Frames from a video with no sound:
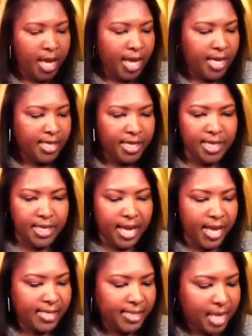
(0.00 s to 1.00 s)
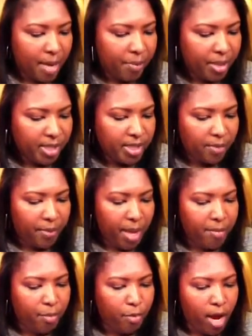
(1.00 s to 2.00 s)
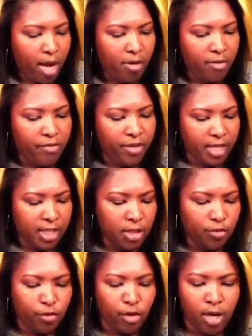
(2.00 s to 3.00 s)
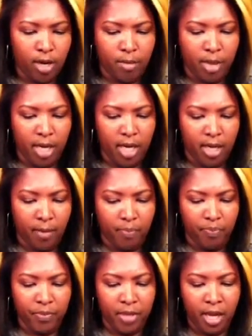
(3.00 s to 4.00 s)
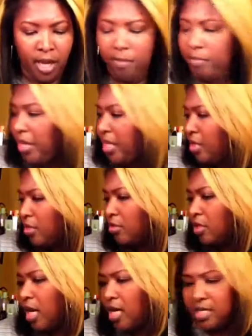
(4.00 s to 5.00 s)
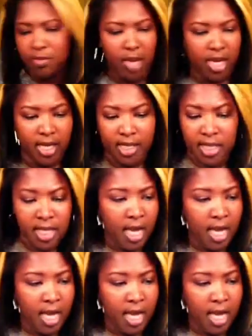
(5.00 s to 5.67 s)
And then next I picked up a brow fix from Pinnacle Cosmetics.